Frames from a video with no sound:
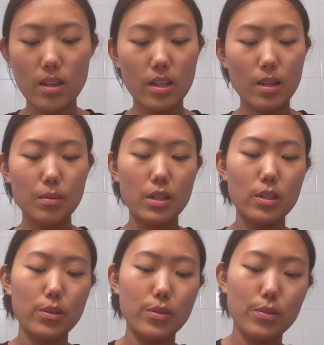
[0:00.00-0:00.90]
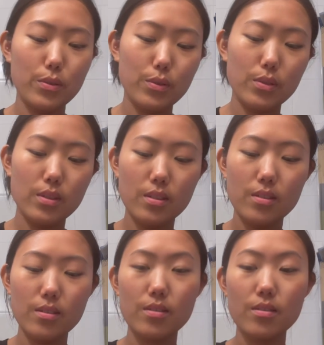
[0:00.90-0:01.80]
And then I'm gonna use
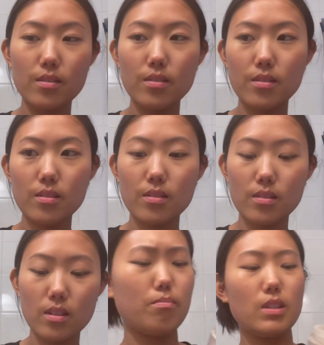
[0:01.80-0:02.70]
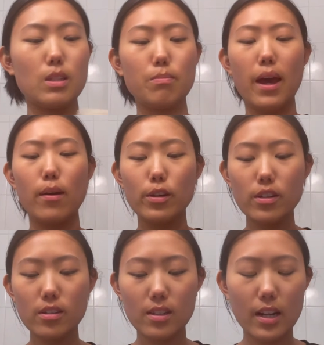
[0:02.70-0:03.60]
this
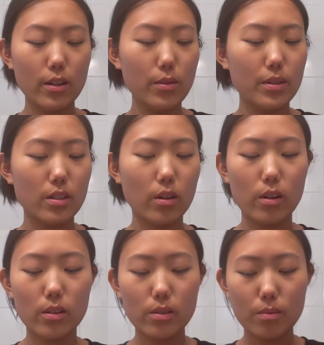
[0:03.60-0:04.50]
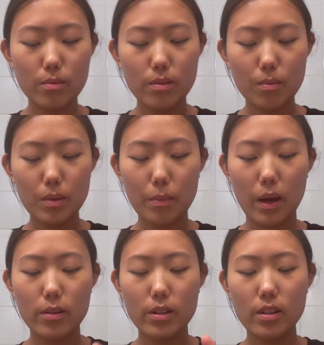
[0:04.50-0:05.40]
powder. I don't know what it's called, something
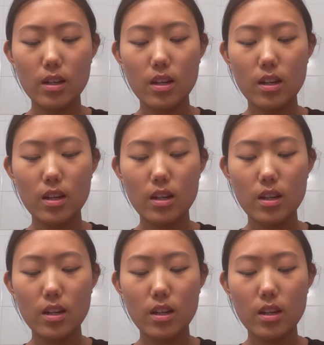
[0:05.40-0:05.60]
powder.